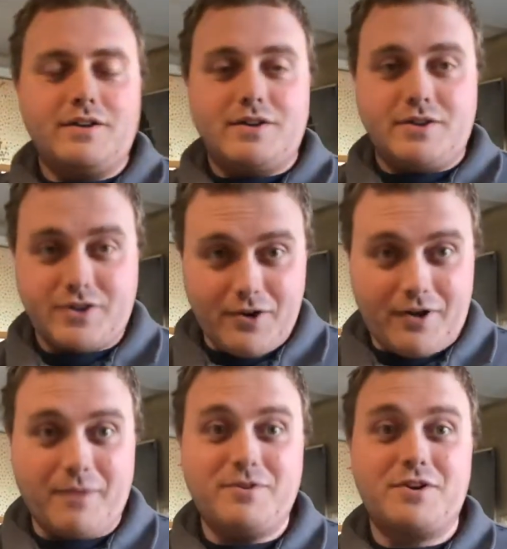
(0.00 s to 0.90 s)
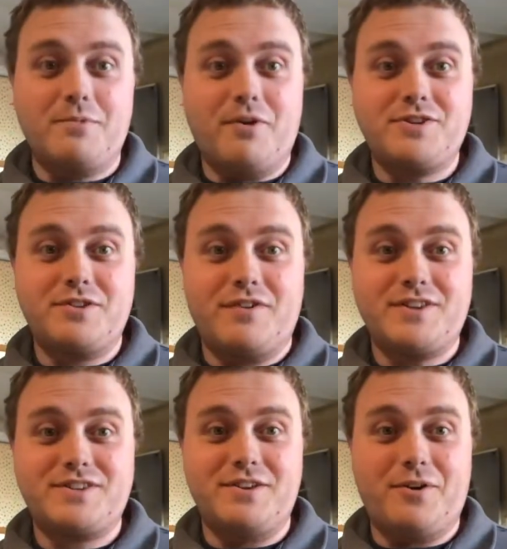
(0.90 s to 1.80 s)
So, I'm sure most of
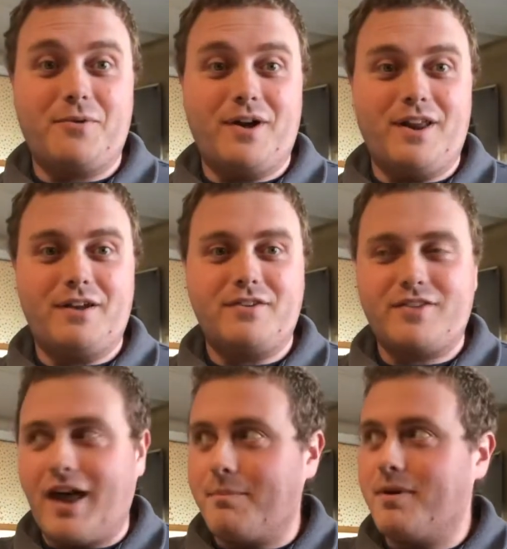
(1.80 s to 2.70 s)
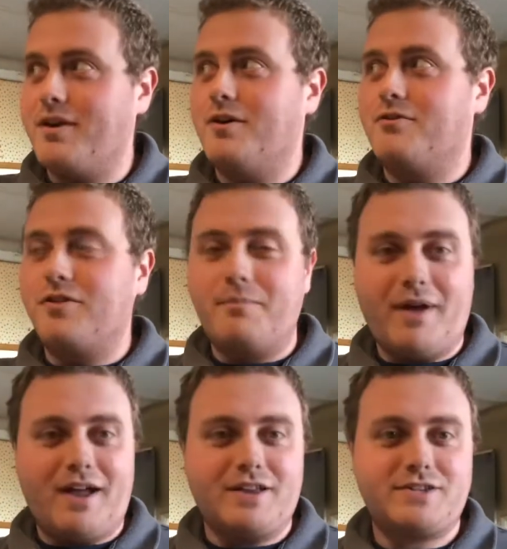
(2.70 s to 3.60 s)
us know what has happened over the
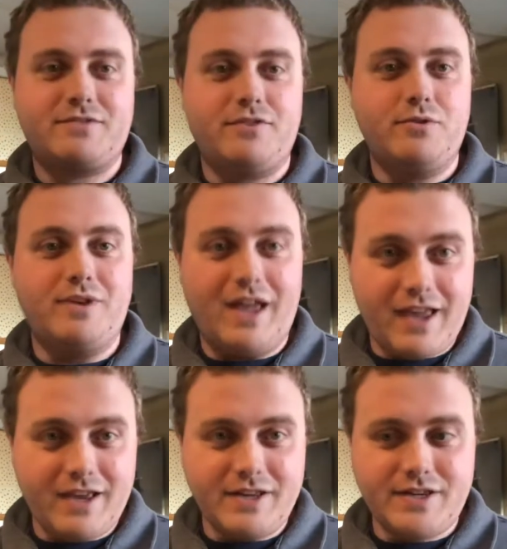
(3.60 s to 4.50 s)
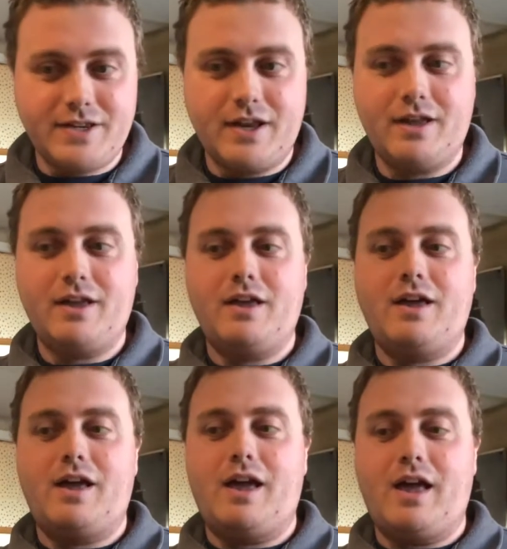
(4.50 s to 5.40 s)
past few days,
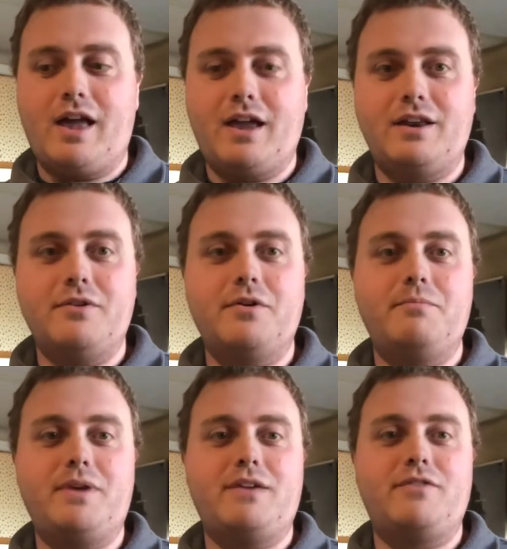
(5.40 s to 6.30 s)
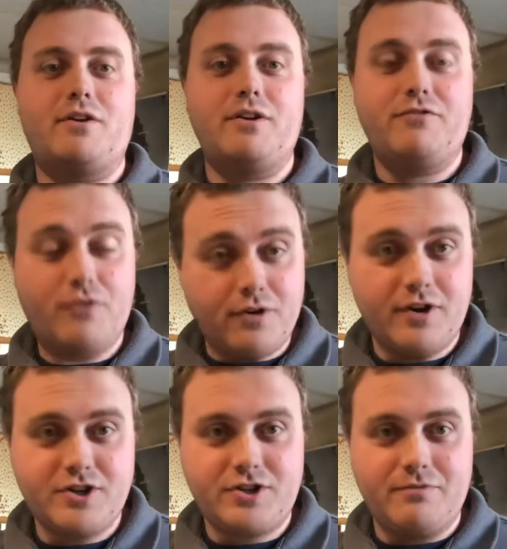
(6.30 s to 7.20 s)
and it would be very
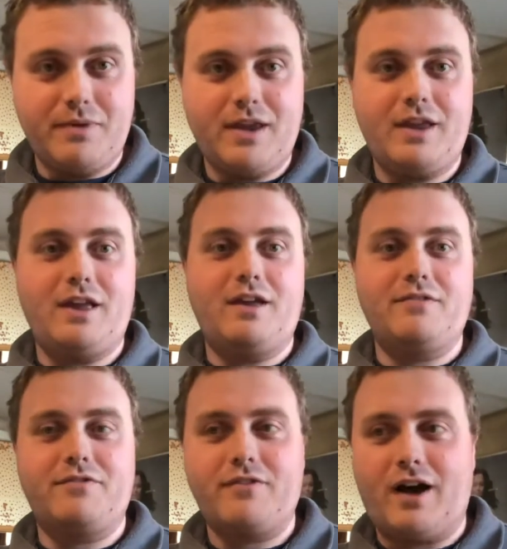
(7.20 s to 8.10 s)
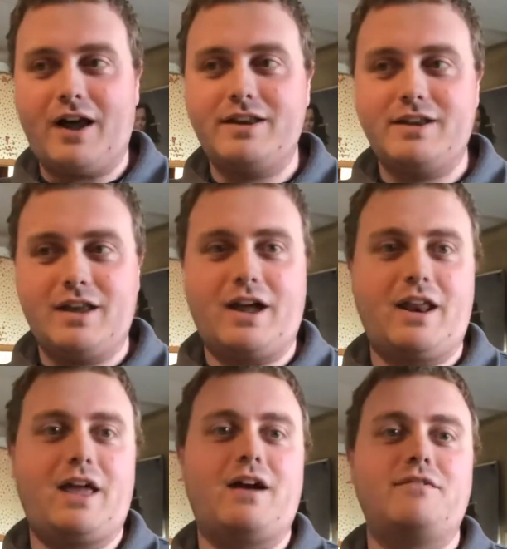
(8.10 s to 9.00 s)
foolish of me if I did not
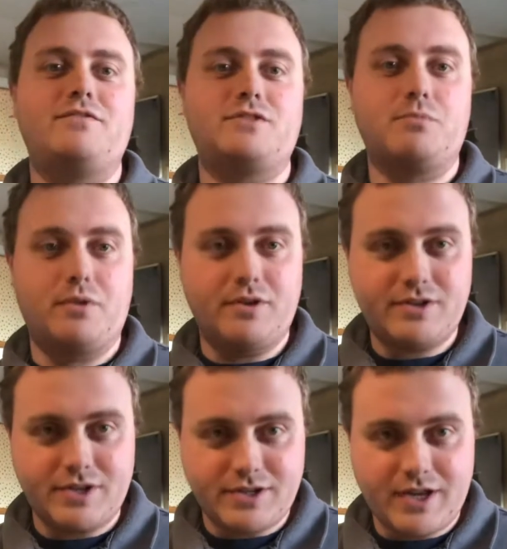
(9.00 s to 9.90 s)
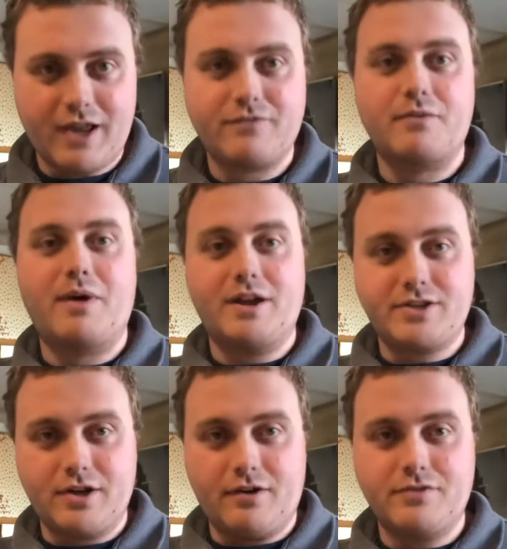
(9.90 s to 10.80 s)
have some words to say for myself.